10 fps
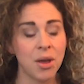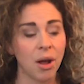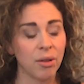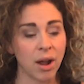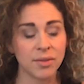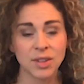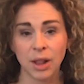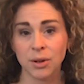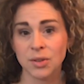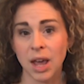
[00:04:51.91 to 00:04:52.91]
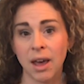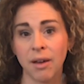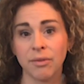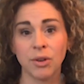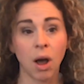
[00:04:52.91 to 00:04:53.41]
A lot of sellers
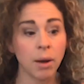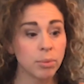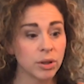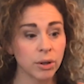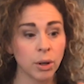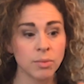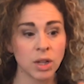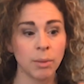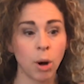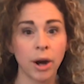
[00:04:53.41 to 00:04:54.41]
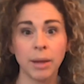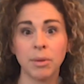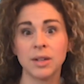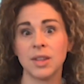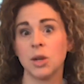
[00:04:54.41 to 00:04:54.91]
have not put their homes on the market
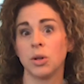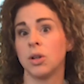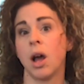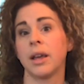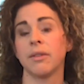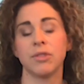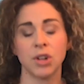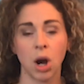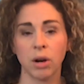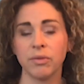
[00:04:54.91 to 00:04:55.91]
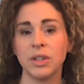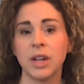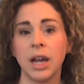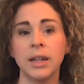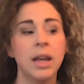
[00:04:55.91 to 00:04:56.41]
because they could not get photography
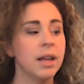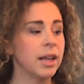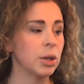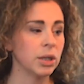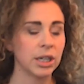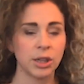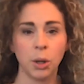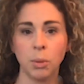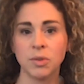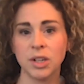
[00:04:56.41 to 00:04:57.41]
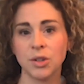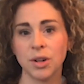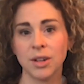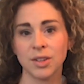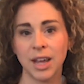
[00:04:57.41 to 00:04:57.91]
done. They couldn't get the home stager
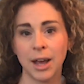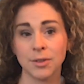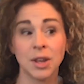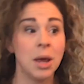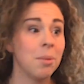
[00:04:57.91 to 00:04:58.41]
out to the house.